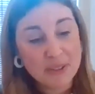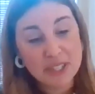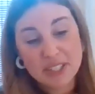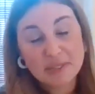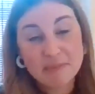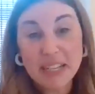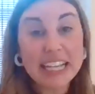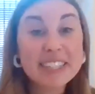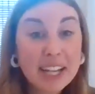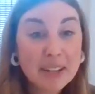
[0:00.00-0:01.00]
which is
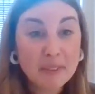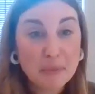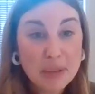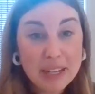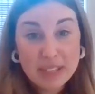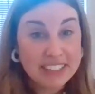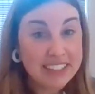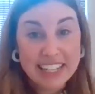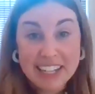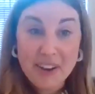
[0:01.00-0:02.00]
exciting for me
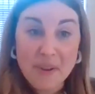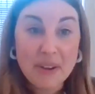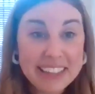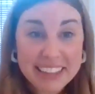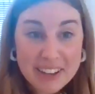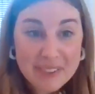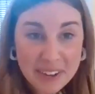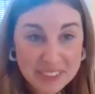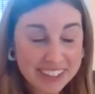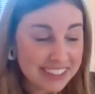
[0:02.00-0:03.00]
because I didn't know anything
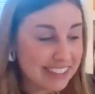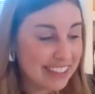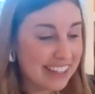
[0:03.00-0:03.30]
about this.